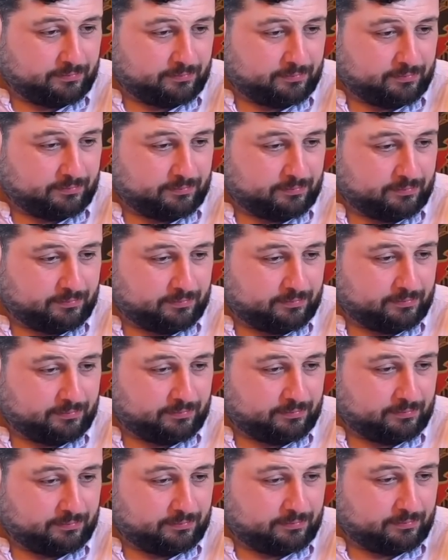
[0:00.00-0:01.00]

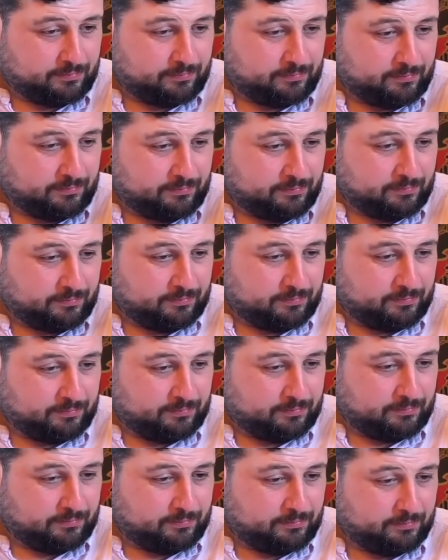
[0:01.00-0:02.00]

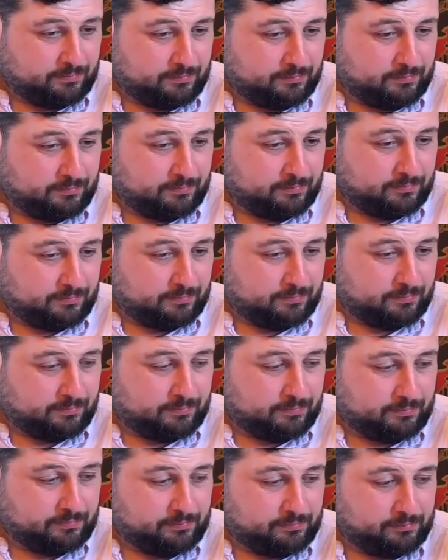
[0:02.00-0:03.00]

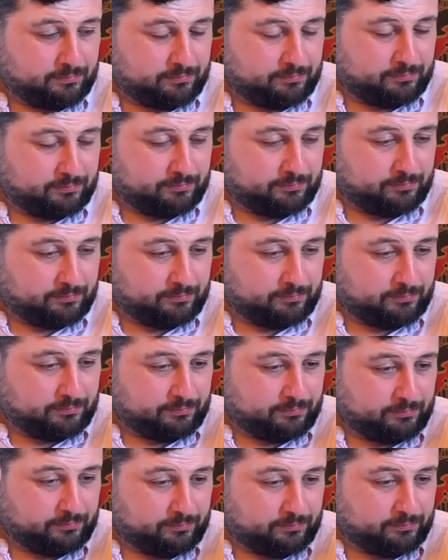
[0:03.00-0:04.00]

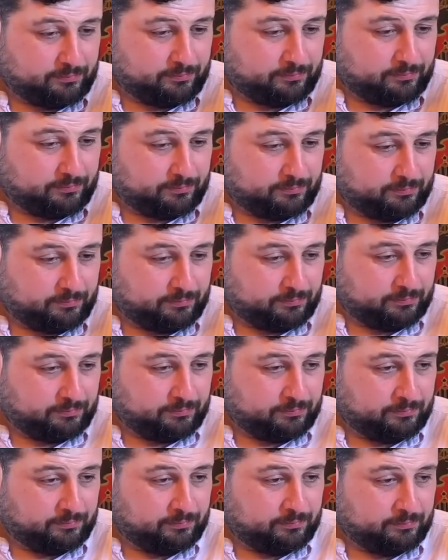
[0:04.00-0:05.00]

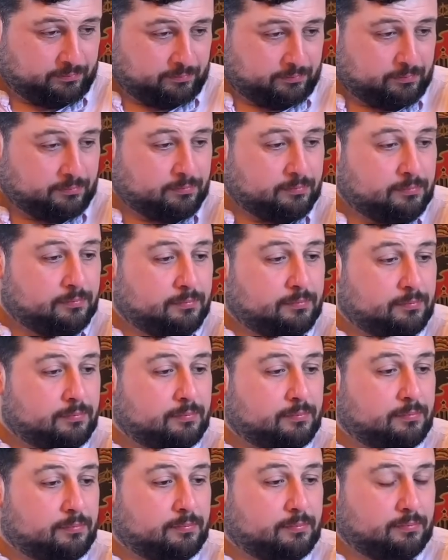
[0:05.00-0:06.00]

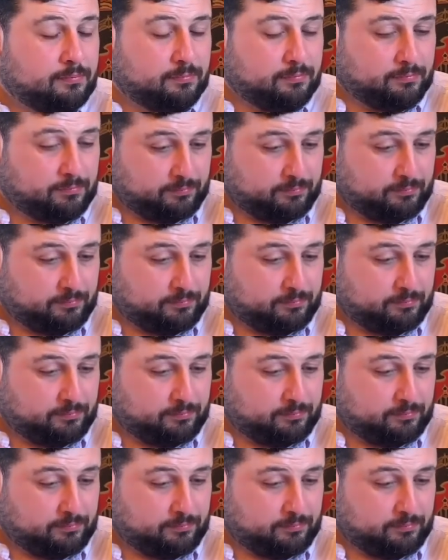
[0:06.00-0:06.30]
(silent)